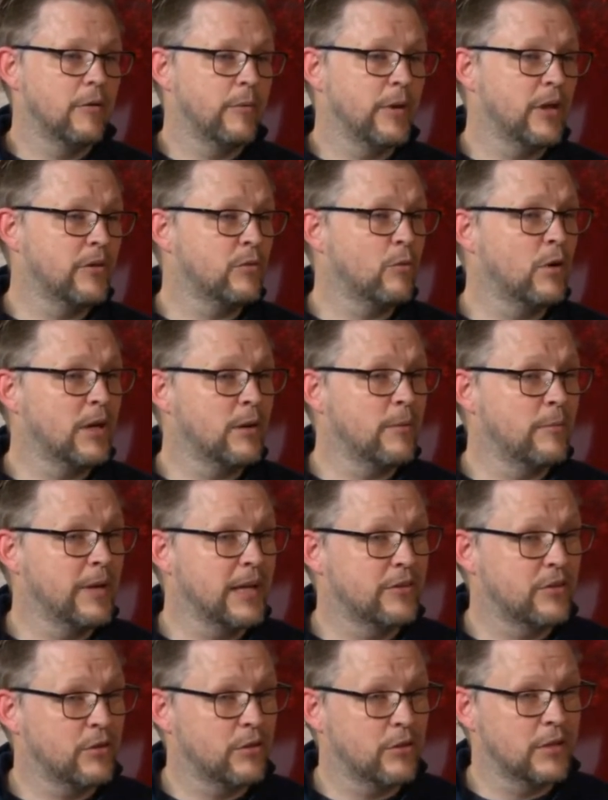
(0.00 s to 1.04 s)
We also want to
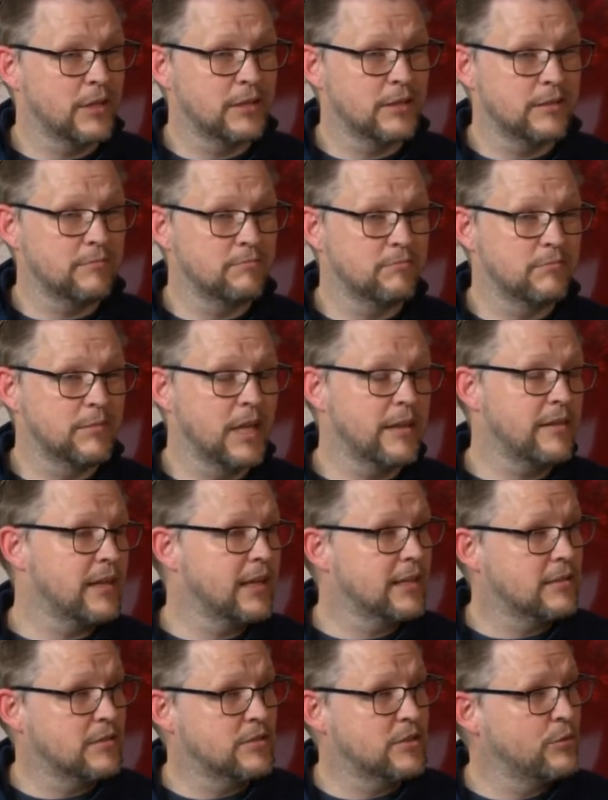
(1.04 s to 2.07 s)
make sure that
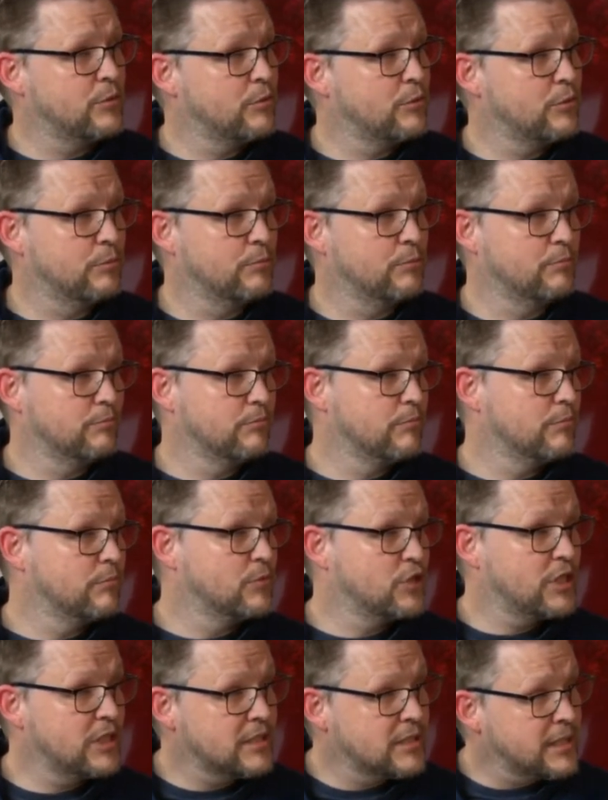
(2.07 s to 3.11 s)
nothing gets too
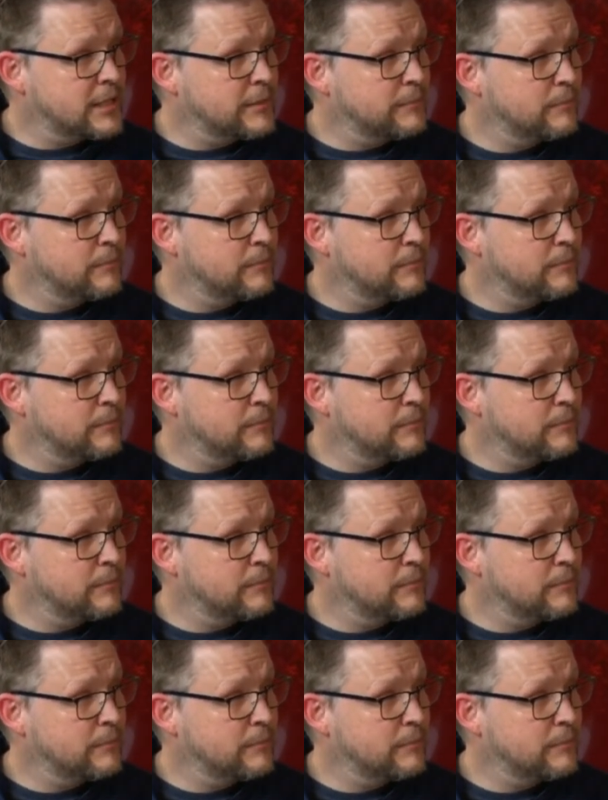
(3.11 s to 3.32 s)
cheesy.